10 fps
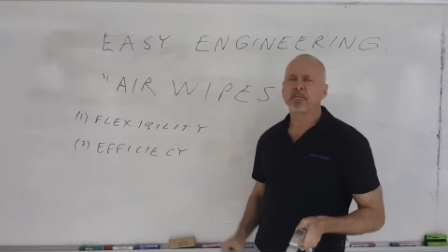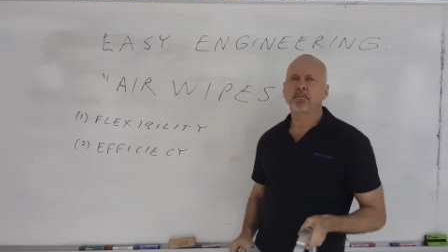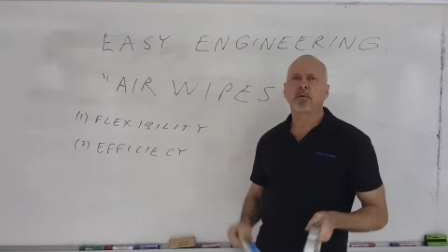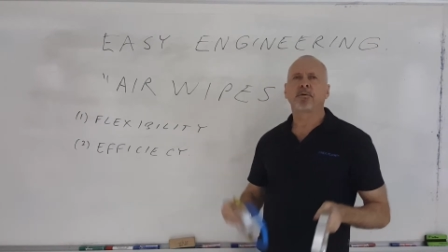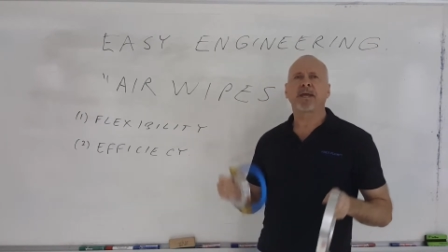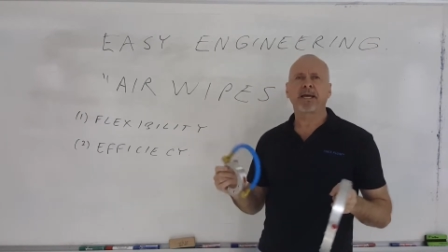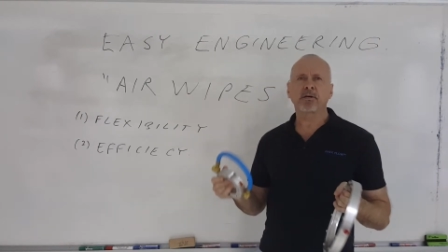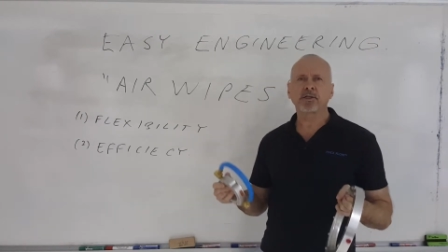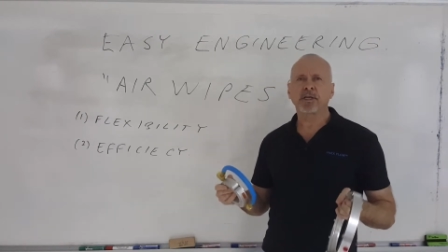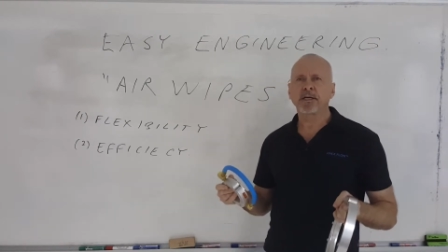in both
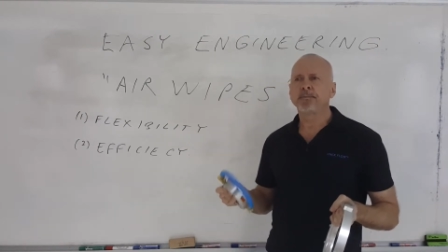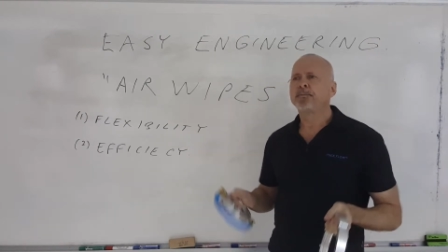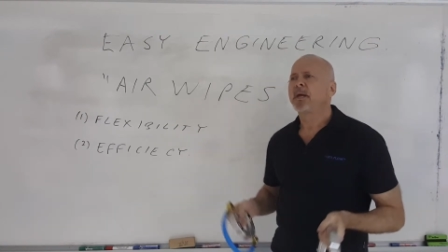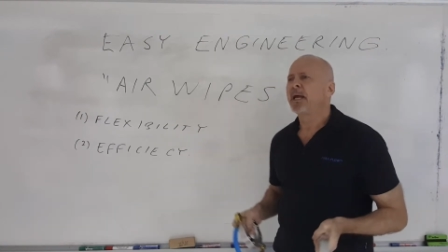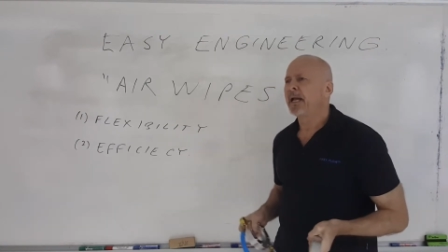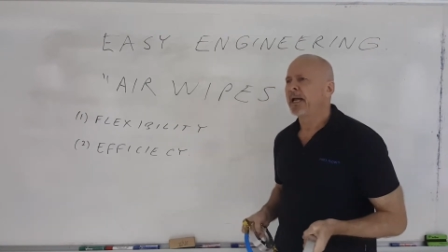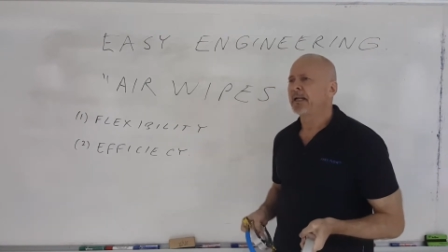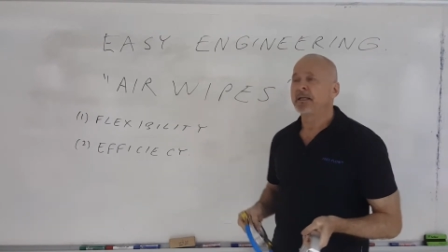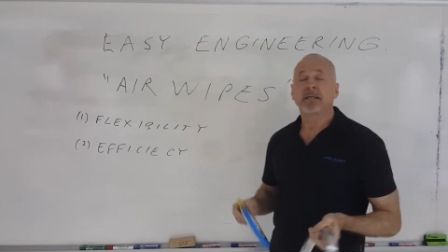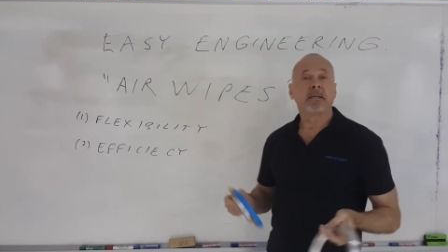energy
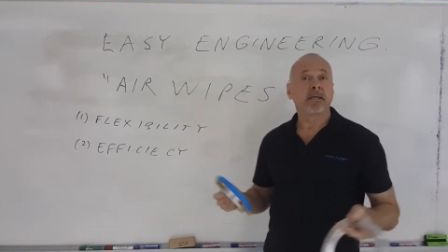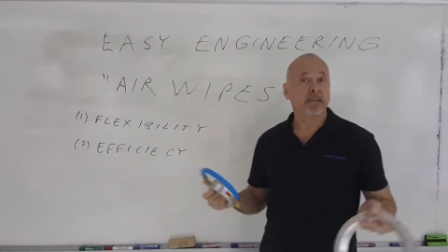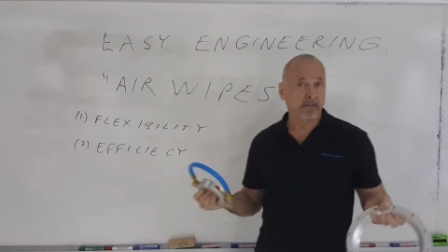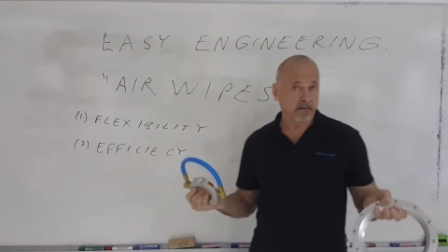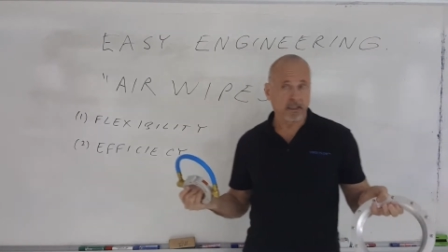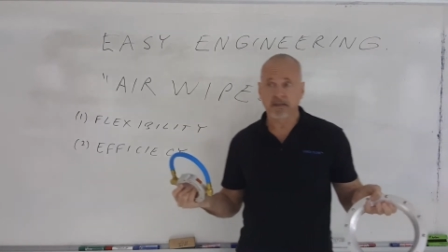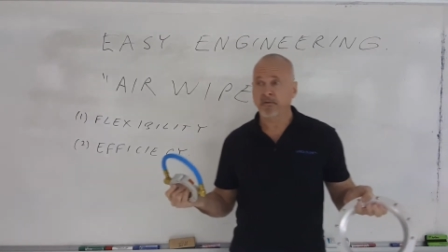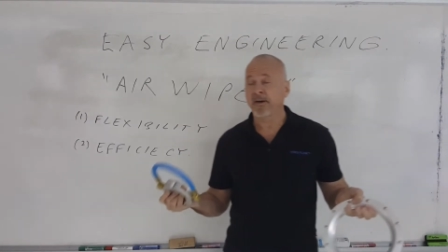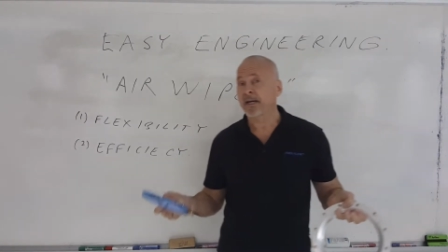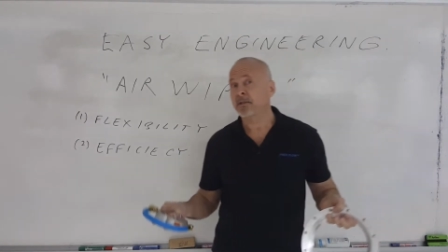and in the
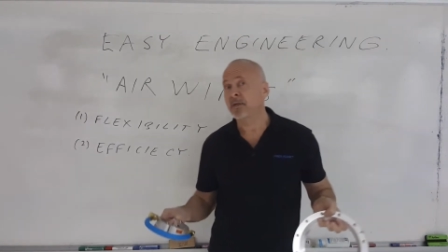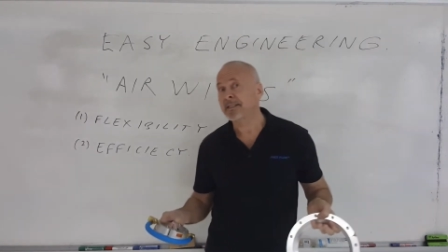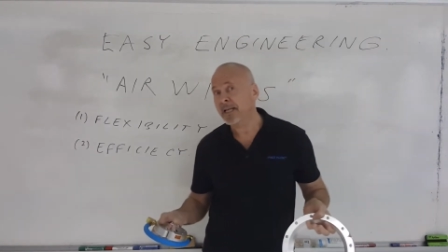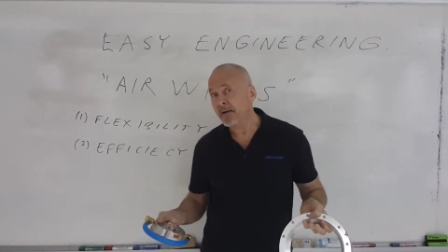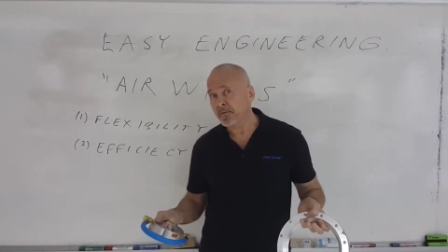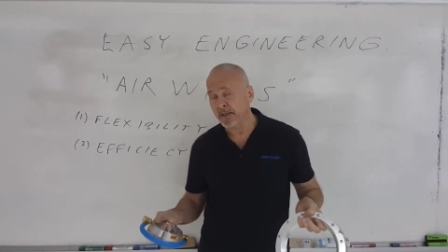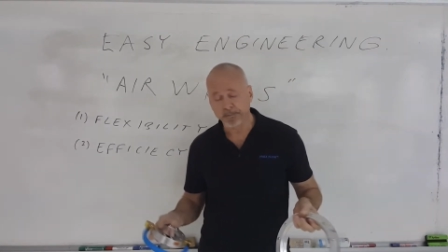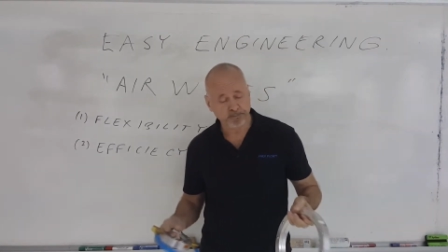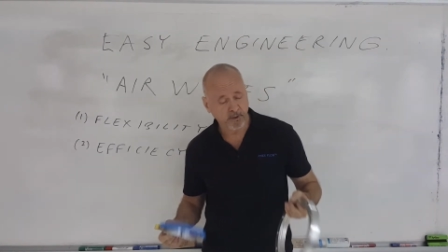factory safety.